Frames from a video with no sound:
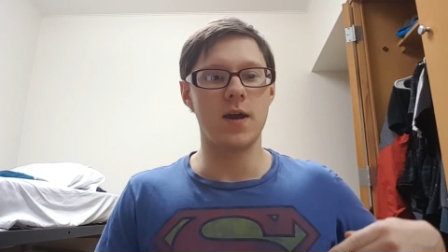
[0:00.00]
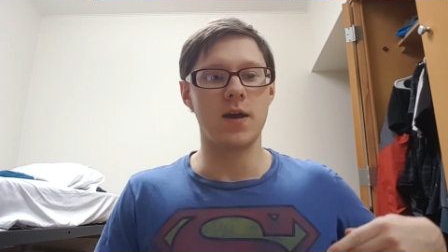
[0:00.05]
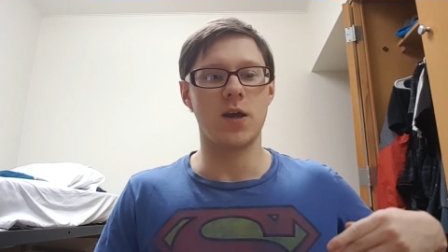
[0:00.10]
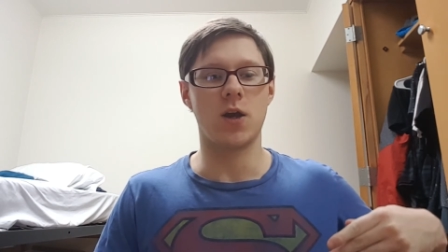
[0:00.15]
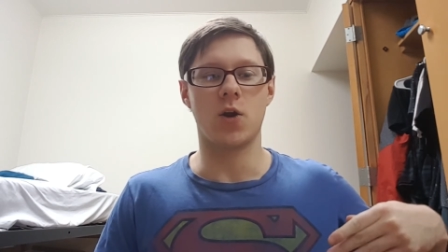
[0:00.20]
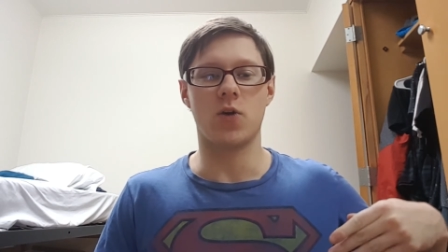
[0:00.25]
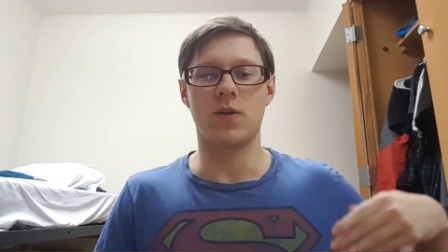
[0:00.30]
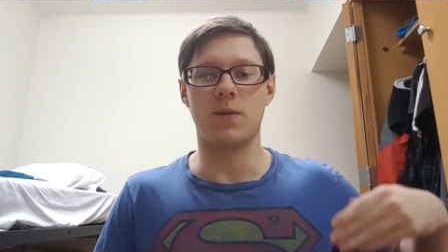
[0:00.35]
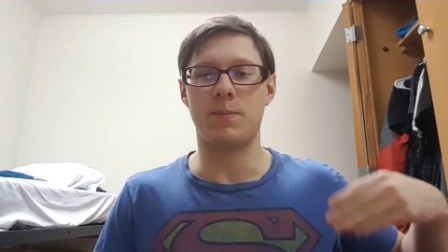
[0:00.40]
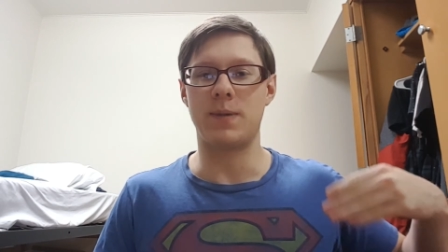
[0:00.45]

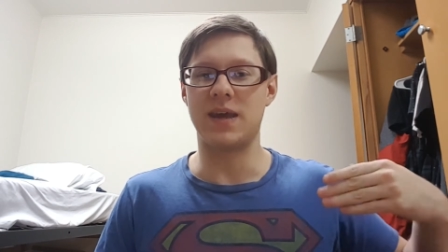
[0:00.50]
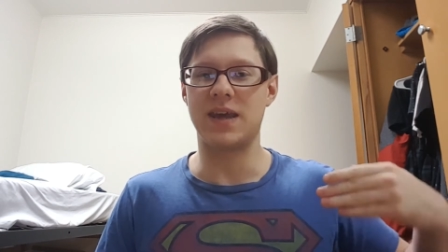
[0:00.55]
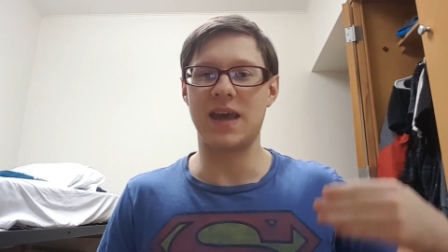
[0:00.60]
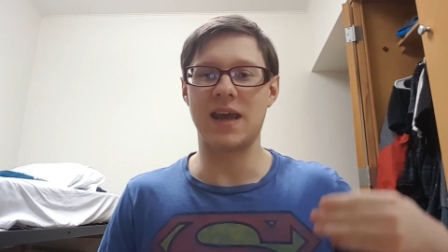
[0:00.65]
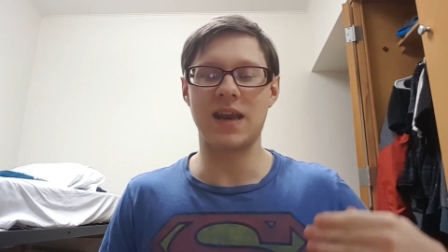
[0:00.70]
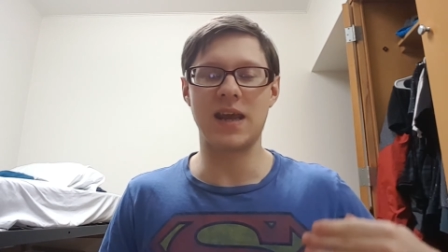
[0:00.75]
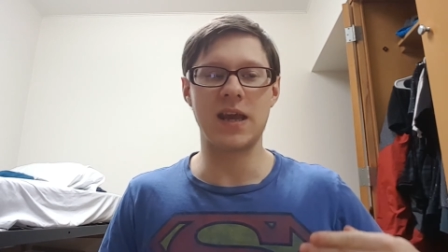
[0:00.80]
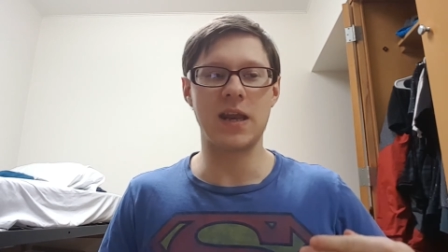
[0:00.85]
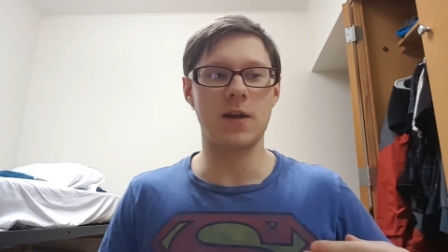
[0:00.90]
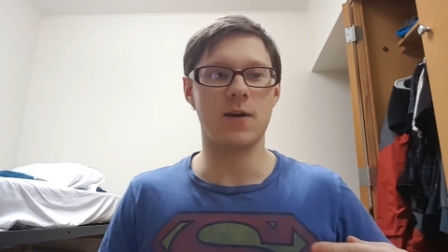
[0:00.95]
you know, the
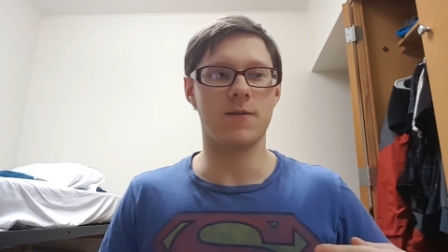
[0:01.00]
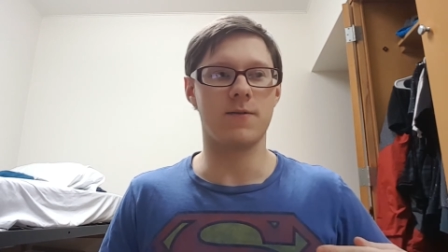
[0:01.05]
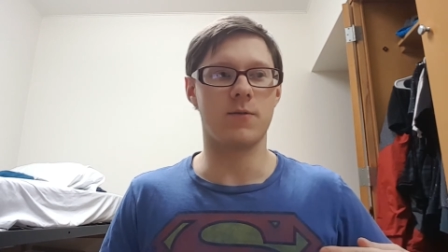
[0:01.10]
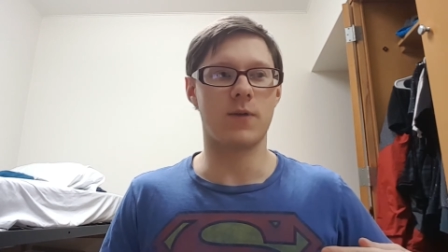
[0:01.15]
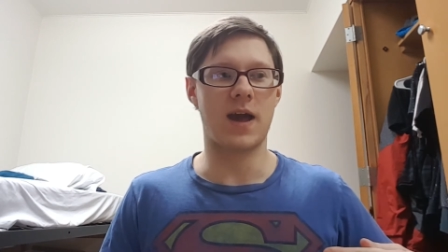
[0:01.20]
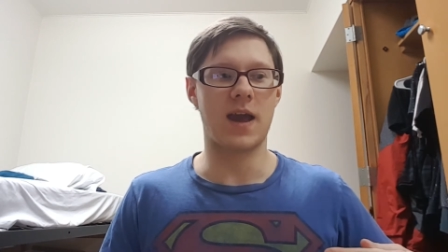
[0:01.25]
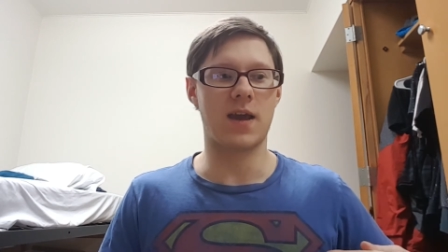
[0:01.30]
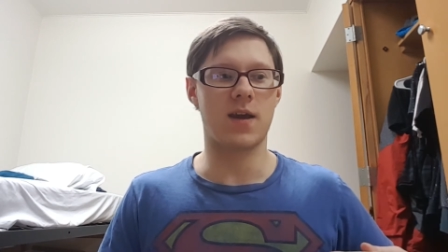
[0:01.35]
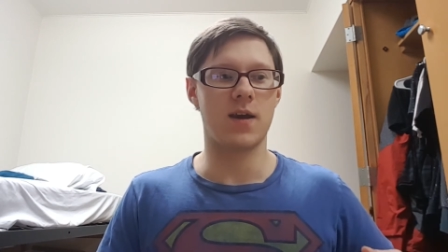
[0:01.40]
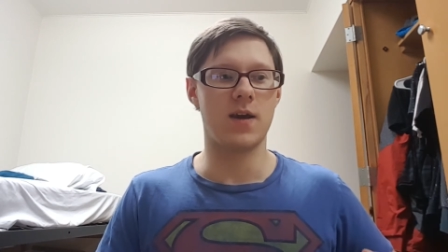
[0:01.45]
beginning of
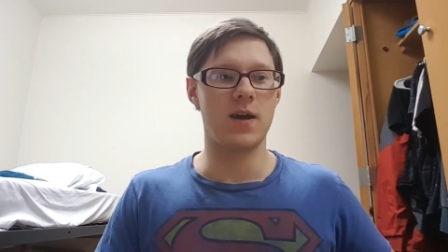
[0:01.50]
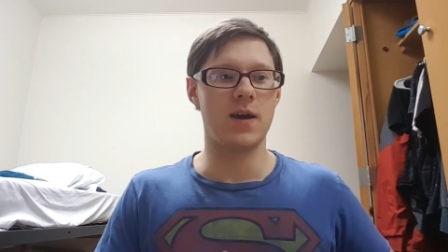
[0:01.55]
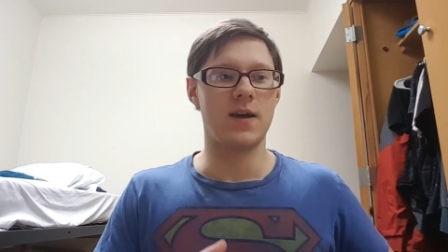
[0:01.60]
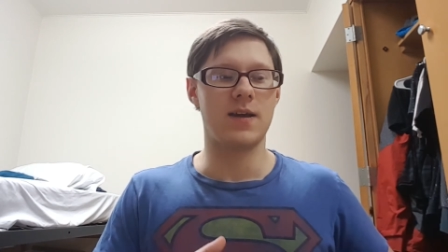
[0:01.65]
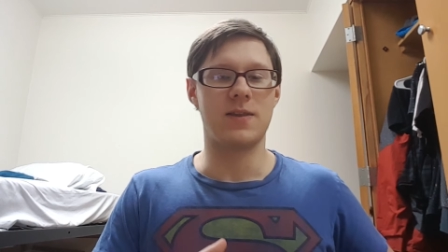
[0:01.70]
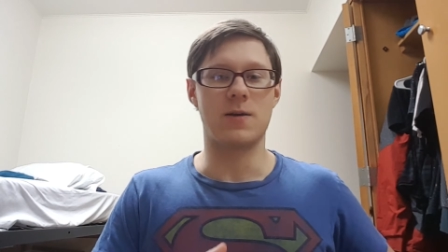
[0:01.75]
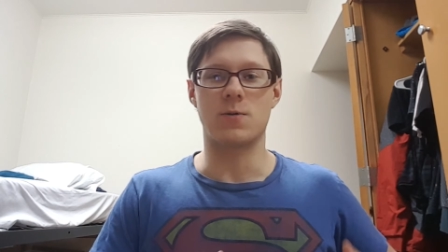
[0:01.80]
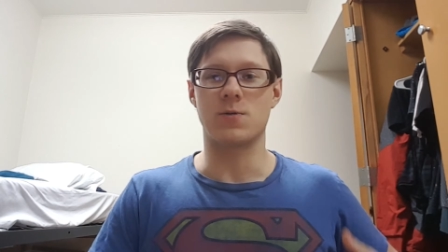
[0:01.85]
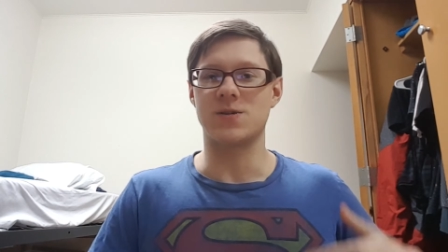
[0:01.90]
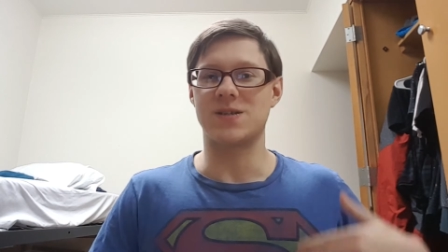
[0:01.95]
like
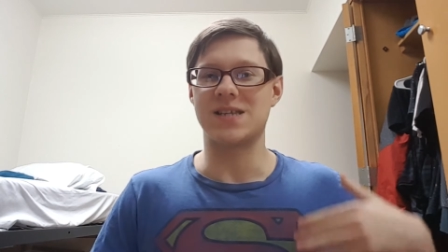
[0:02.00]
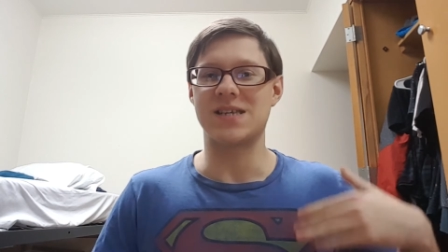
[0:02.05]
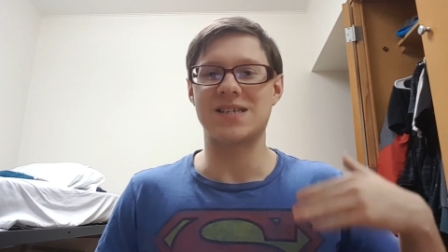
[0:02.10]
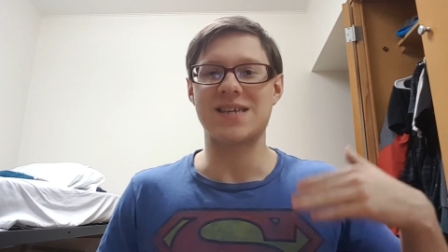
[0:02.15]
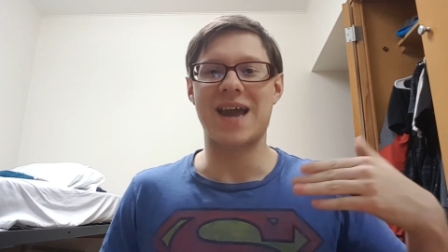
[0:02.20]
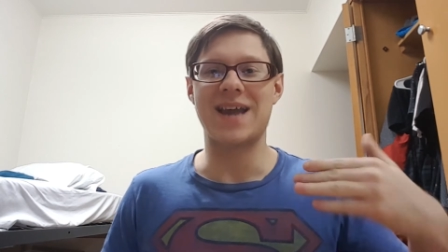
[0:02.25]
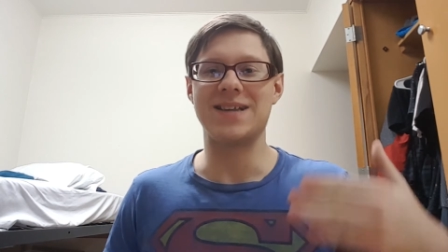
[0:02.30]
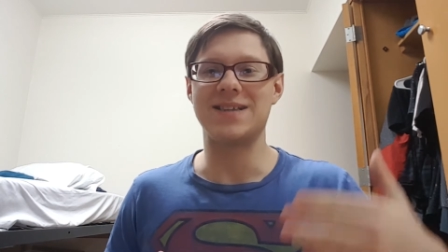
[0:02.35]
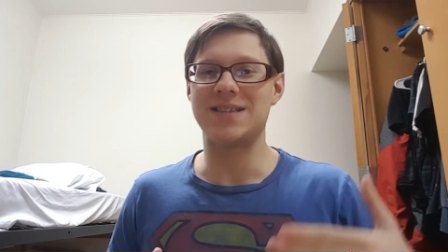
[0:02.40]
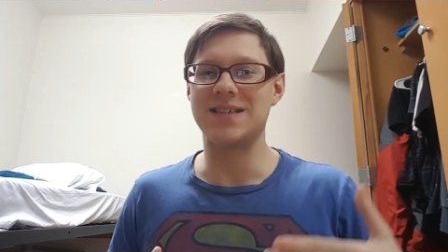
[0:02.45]
there was this
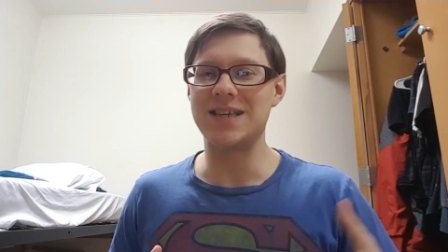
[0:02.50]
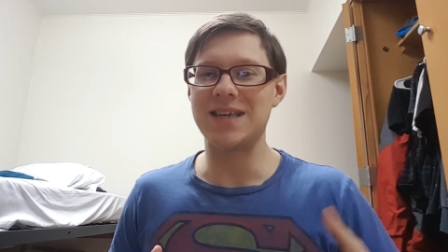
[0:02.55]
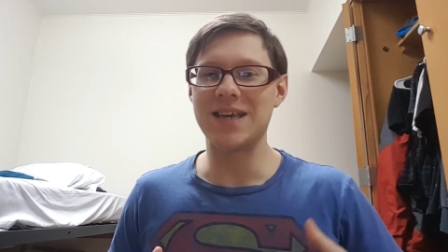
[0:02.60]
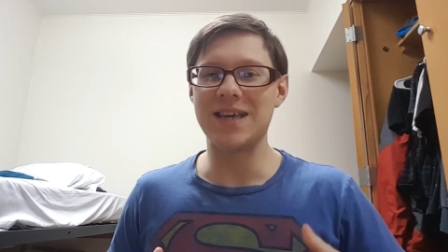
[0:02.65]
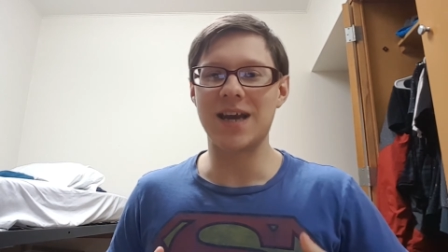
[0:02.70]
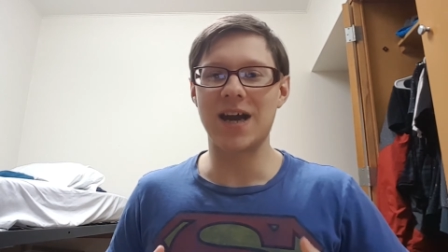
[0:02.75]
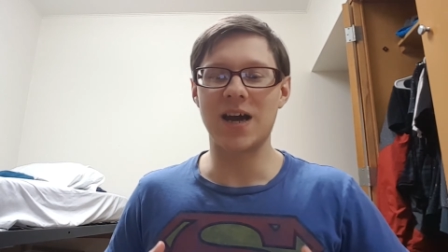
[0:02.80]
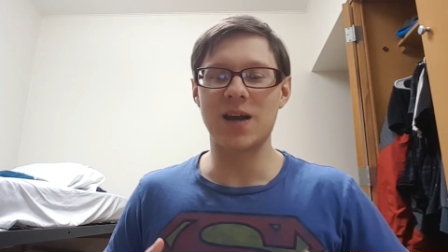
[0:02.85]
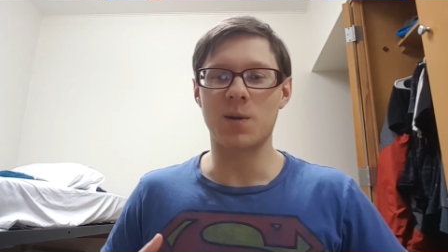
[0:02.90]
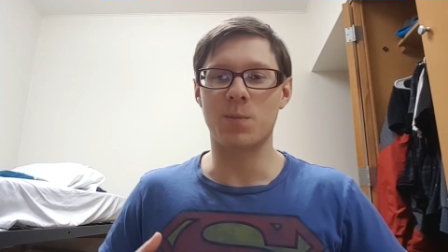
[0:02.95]

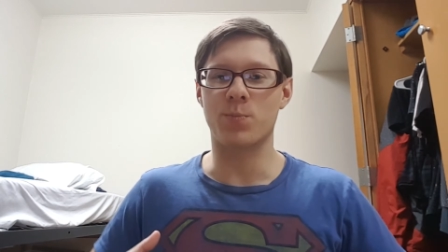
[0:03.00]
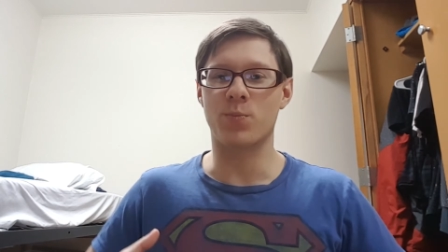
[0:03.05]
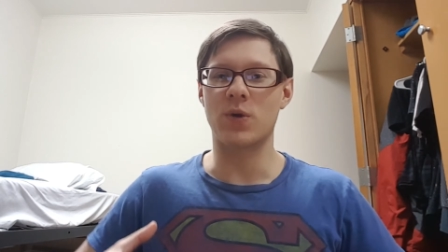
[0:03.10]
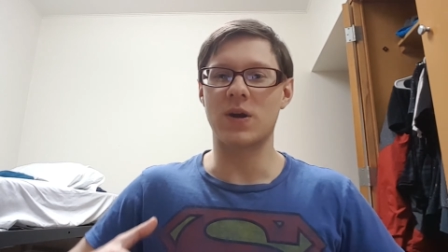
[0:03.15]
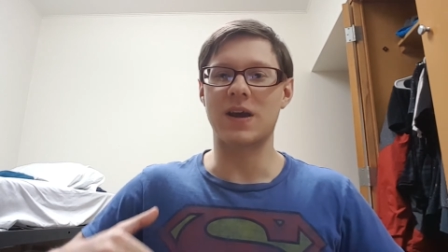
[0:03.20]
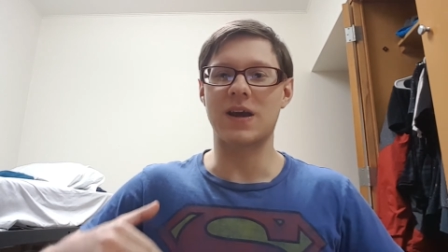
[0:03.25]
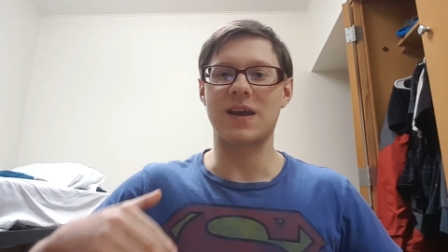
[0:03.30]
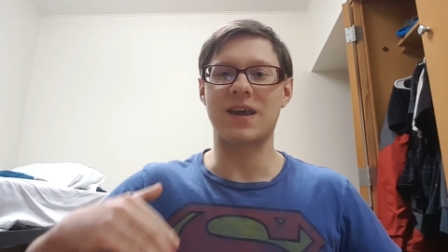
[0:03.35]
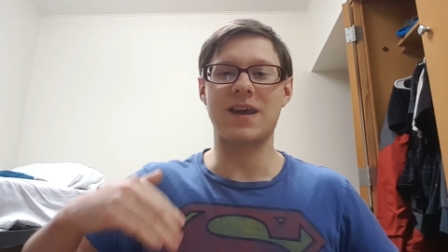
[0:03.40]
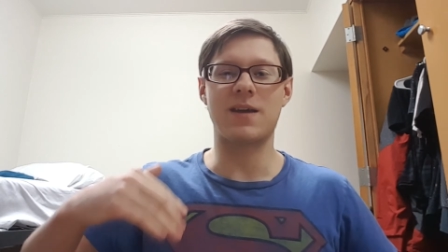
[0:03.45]
idea to
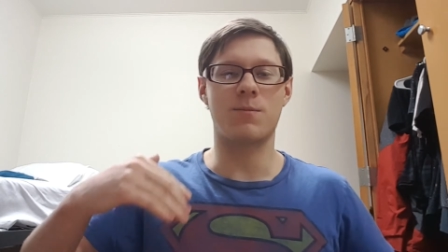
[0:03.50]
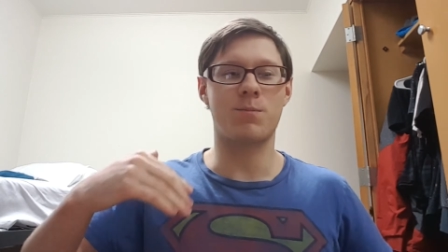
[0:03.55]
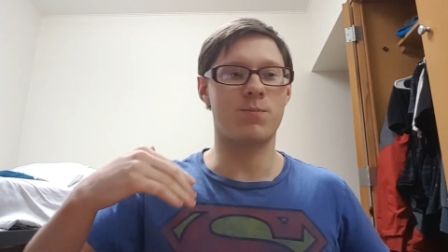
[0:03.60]
bring a